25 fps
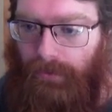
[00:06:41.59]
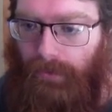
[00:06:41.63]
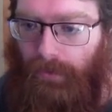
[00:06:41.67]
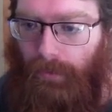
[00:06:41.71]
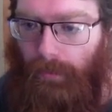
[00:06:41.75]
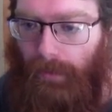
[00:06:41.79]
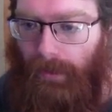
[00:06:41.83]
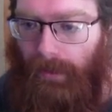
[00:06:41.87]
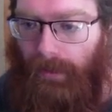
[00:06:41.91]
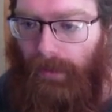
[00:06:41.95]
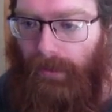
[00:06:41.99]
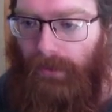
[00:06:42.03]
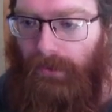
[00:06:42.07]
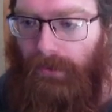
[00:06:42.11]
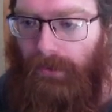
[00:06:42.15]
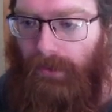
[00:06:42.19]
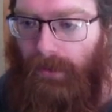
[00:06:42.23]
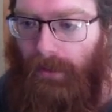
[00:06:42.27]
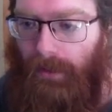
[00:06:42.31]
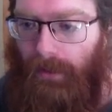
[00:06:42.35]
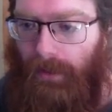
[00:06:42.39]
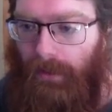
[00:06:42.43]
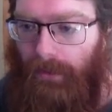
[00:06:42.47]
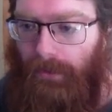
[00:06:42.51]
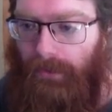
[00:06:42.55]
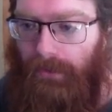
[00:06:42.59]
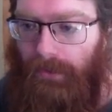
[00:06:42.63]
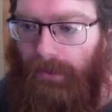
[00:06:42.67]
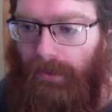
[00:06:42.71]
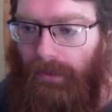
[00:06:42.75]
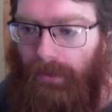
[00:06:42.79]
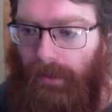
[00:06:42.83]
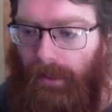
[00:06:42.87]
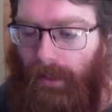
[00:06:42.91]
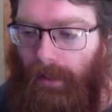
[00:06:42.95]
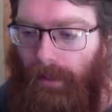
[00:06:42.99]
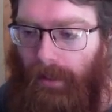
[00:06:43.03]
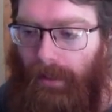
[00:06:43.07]
the weakest other
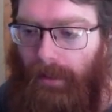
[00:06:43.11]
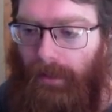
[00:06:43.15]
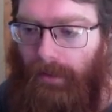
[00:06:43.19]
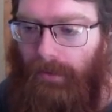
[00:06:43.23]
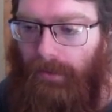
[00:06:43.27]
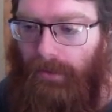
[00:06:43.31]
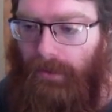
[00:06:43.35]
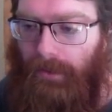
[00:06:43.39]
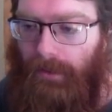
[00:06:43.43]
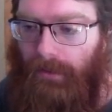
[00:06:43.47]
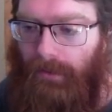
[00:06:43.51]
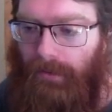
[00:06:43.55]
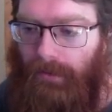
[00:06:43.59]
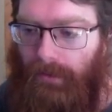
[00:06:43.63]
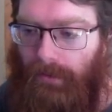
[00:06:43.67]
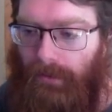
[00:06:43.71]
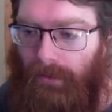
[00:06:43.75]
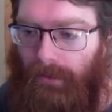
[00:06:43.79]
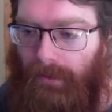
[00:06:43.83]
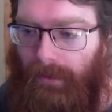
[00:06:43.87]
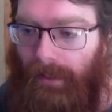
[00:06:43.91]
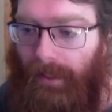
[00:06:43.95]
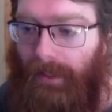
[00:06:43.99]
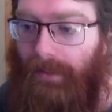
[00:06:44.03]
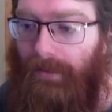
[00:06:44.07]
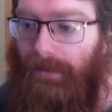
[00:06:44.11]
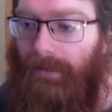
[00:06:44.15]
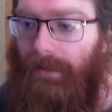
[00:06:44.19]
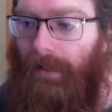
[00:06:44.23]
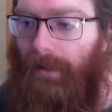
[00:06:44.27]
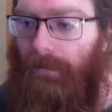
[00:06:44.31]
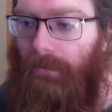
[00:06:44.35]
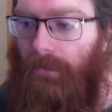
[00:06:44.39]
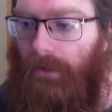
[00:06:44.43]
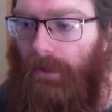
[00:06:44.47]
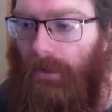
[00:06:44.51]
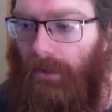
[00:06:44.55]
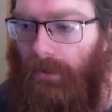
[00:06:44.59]
Sith ally takes
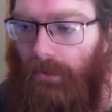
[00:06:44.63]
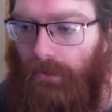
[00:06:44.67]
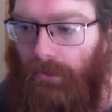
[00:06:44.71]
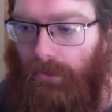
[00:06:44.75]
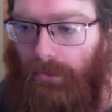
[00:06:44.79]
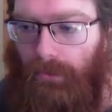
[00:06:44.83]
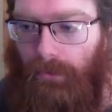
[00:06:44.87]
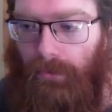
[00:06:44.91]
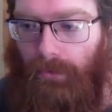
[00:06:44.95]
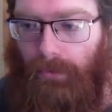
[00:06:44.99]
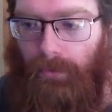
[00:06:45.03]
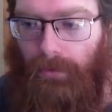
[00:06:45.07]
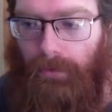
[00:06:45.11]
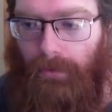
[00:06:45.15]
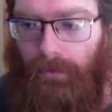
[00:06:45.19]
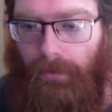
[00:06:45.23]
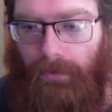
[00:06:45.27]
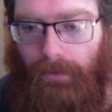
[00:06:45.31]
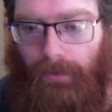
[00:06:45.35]
damage equal to